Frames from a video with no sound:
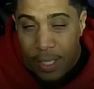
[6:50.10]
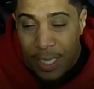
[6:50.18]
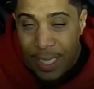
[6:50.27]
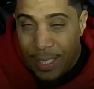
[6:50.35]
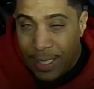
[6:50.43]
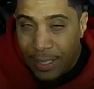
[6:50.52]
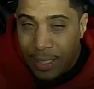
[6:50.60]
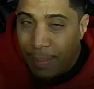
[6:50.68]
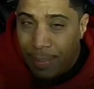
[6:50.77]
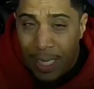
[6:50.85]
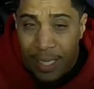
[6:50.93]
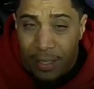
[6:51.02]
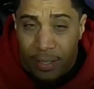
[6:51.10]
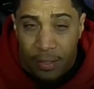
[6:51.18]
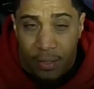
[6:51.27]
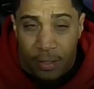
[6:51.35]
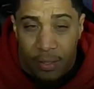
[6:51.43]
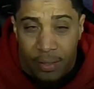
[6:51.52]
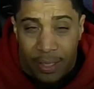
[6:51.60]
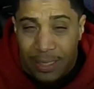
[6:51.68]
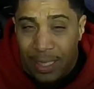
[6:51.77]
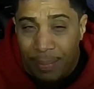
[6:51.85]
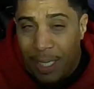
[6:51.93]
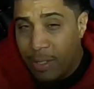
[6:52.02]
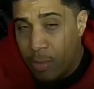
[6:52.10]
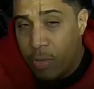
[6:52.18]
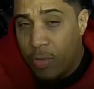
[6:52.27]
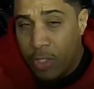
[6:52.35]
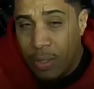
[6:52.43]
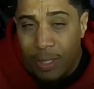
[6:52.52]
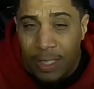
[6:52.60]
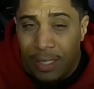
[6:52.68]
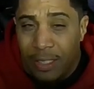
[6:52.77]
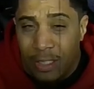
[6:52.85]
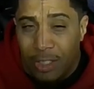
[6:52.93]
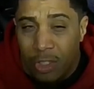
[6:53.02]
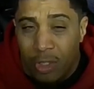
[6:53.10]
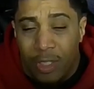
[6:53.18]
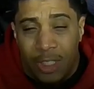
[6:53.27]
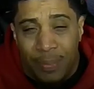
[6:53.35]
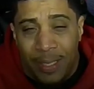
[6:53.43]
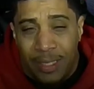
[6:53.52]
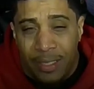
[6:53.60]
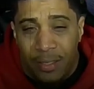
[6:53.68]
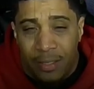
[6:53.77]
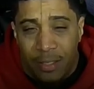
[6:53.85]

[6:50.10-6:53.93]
And that's not bad. That's not bad, especially for something like this, because you don't expect it.